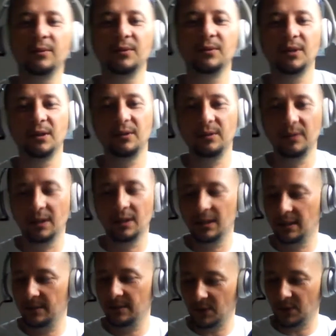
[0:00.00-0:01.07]
you,
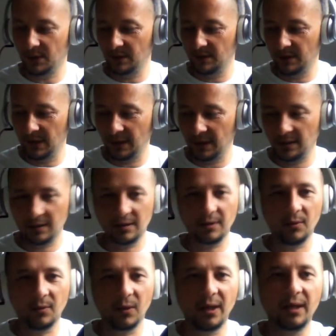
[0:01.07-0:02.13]
Drew, next
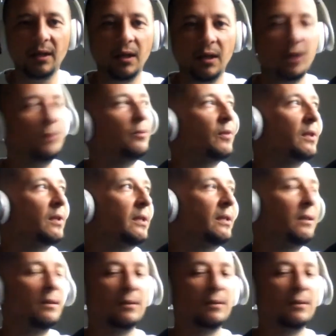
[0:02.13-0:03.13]
week, hopefully.